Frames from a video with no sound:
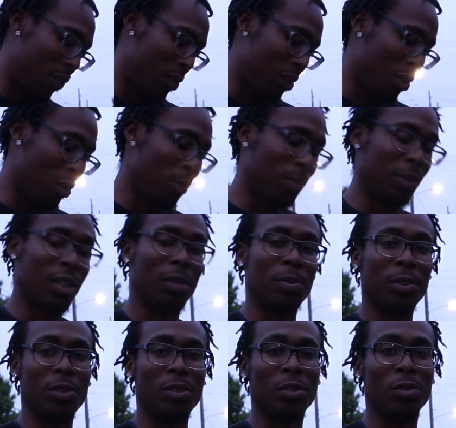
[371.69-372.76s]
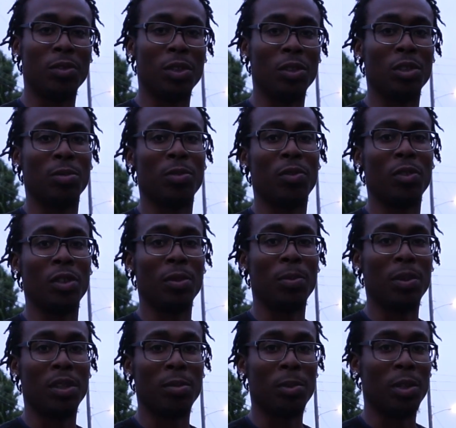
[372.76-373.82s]
you open up your new rotors before you
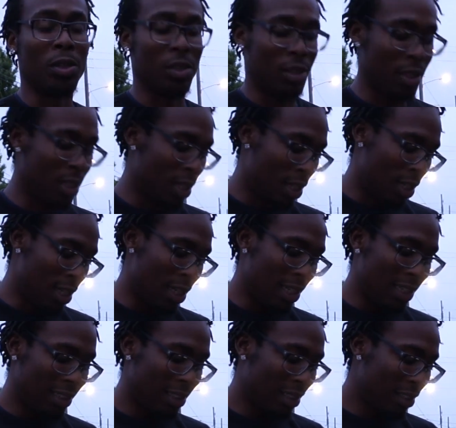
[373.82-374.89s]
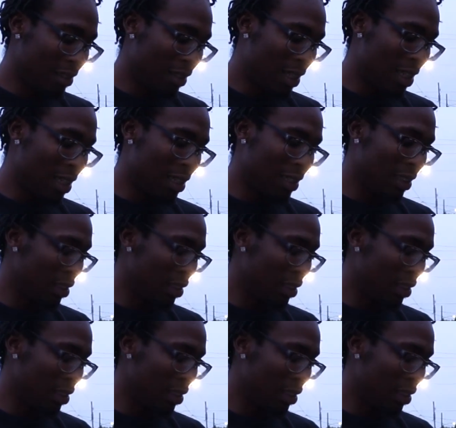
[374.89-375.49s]
put them on. Yeah,